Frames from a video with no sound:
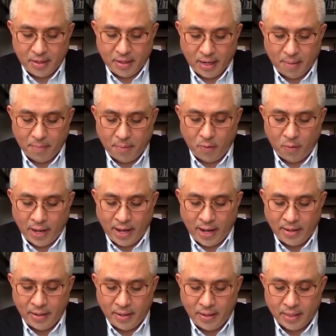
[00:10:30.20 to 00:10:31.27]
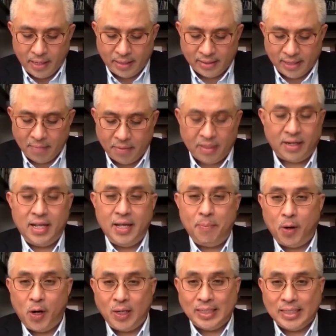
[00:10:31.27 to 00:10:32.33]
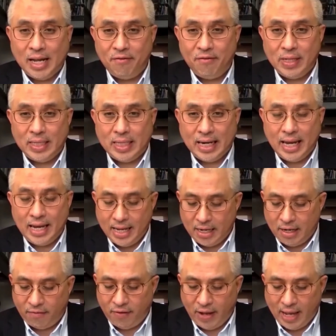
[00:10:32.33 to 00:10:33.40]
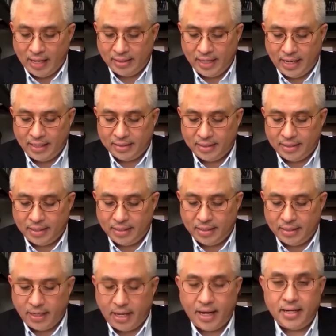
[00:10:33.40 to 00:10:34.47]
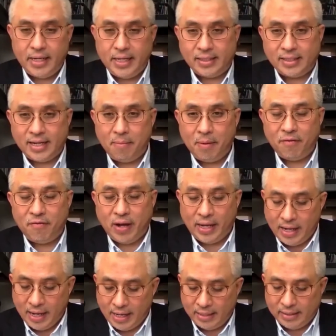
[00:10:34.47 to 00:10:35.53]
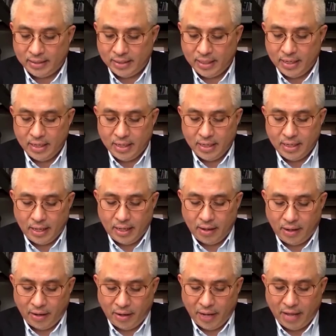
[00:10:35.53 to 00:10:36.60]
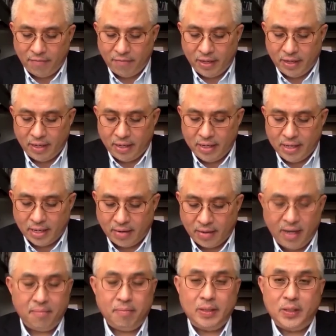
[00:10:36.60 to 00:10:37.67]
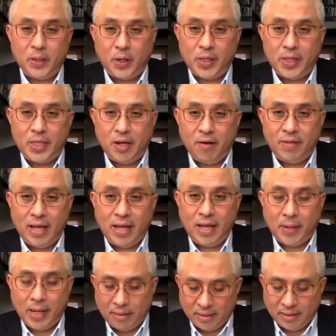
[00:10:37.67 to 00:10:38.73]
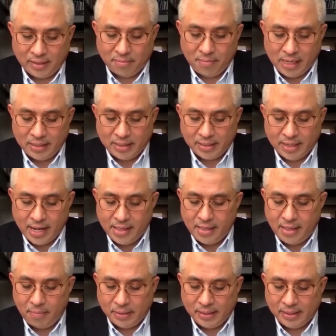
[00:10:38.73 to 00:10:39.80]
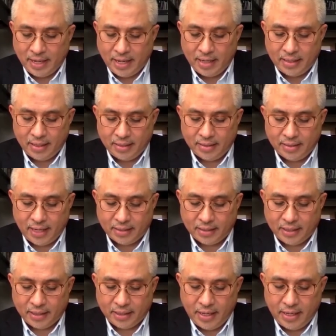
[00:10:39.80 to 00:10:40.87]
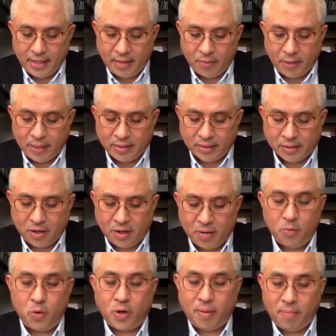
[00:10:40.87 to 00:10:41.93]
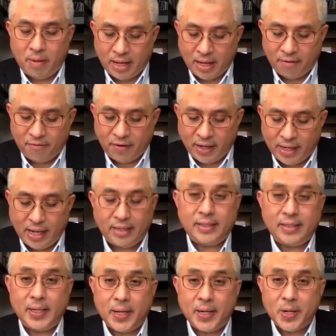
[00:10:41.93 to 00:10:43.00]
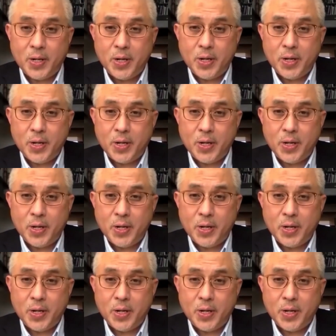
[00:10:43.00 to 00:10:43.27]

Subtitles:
Number one, there's some 3.7 trillion of assets under Islamic finance. However, the great majority of that, perhaps as much as 90%, is actually in what is called murabaha financing.